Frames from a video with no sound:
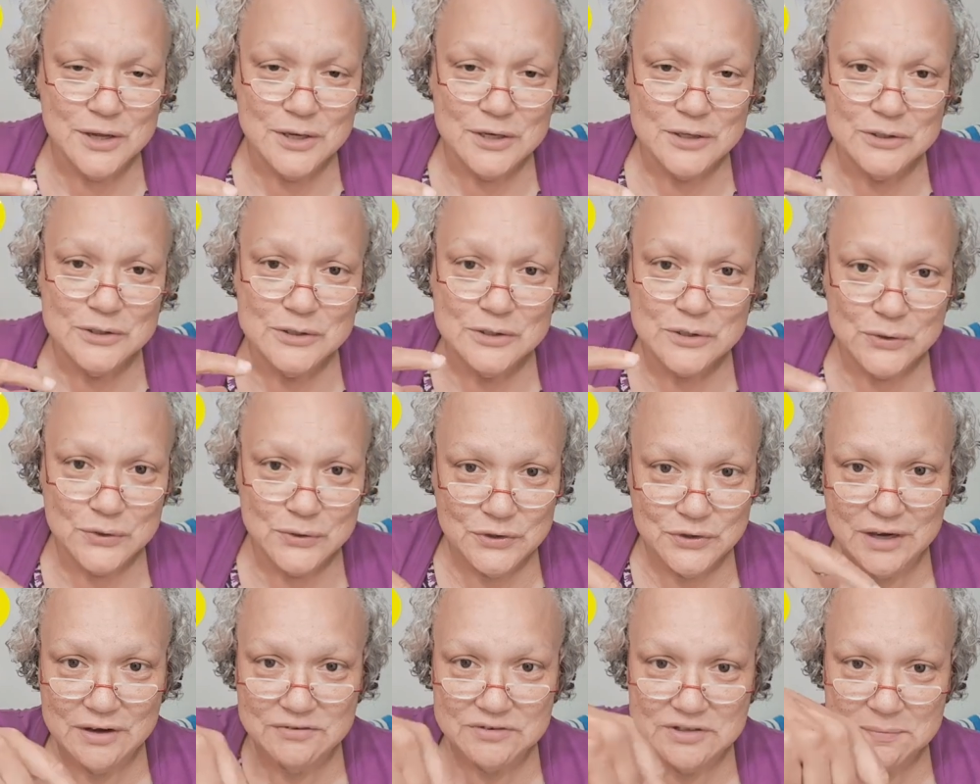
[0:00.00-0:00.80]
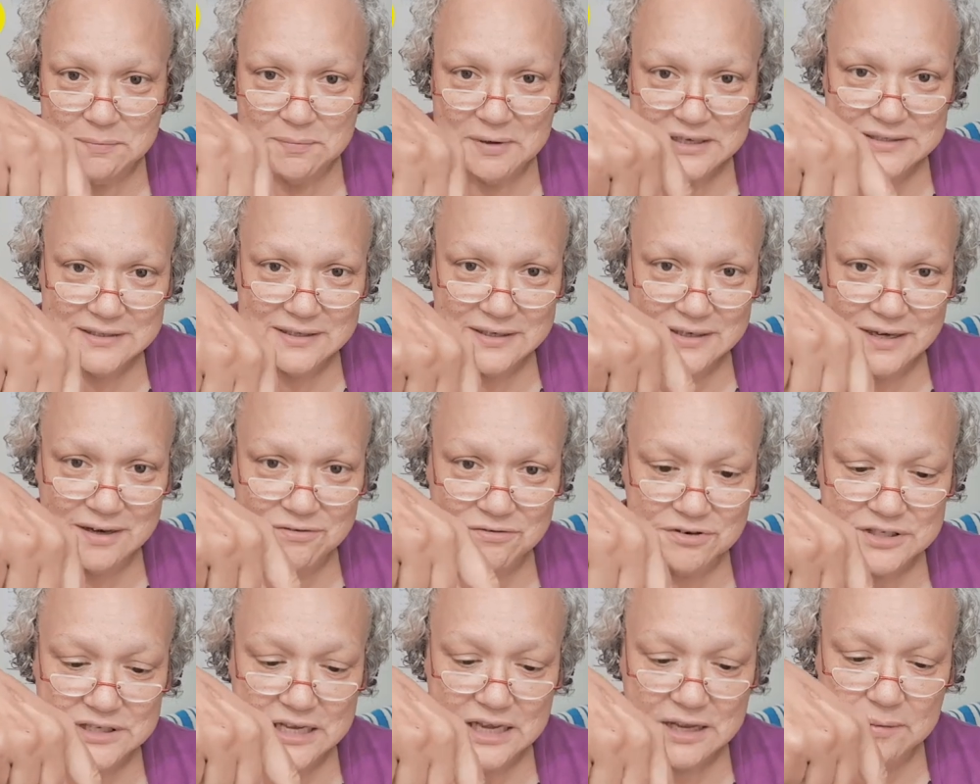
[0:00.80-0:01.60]
So you have to mix it in
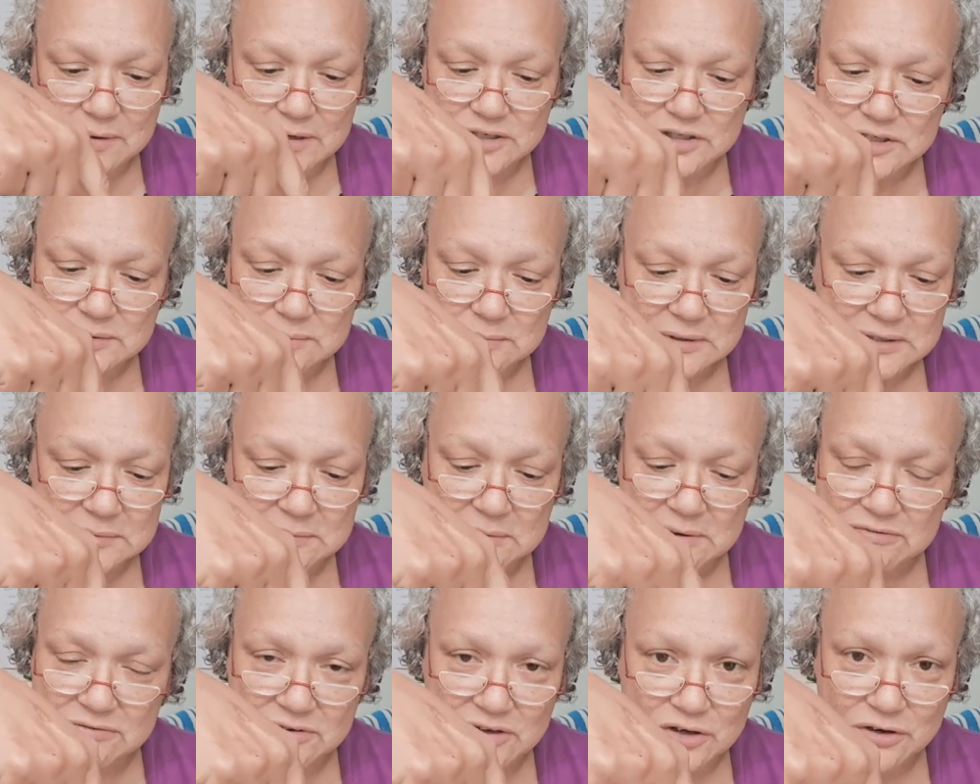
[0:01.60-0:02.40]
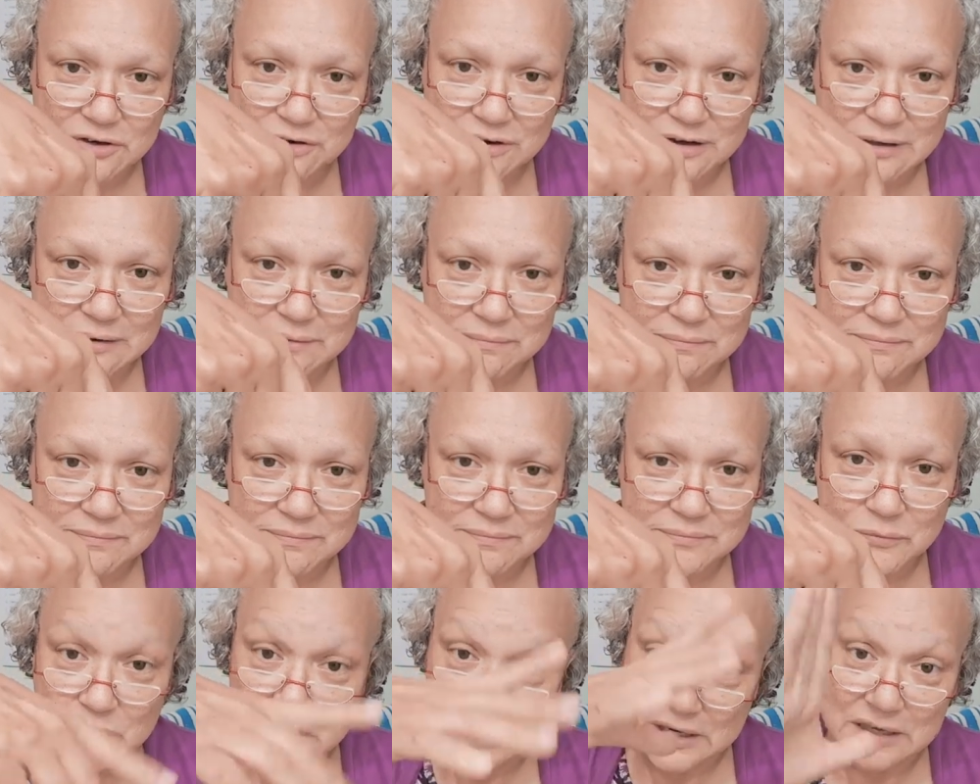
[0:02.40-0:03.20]
every time. I just mix my finger in,
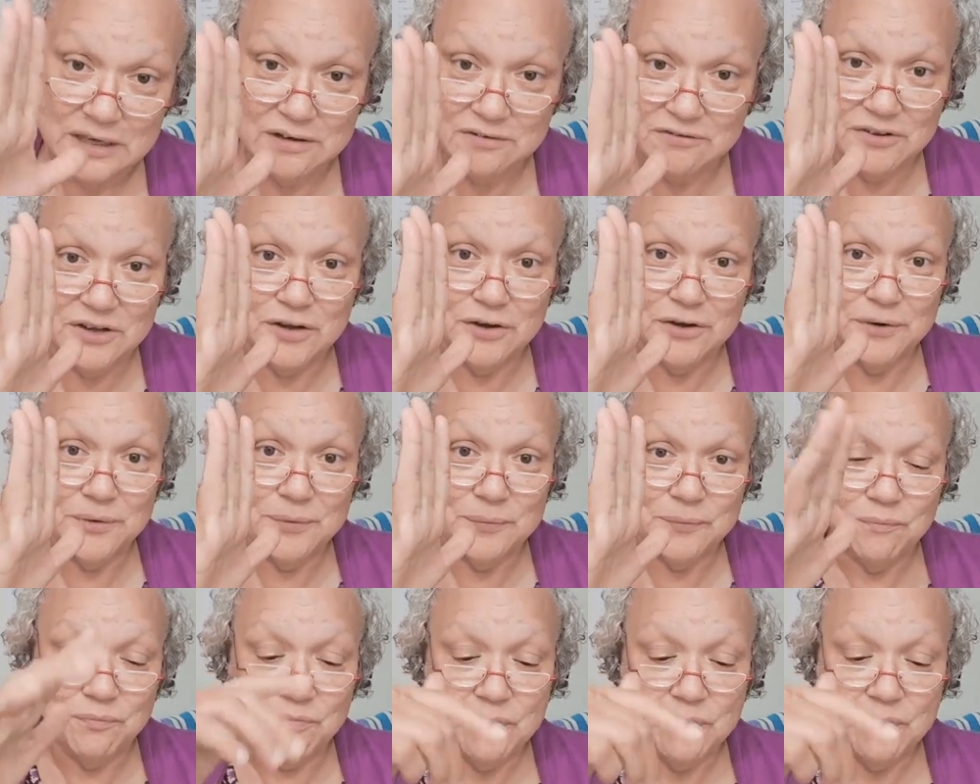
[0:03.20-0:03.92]
a clean finger.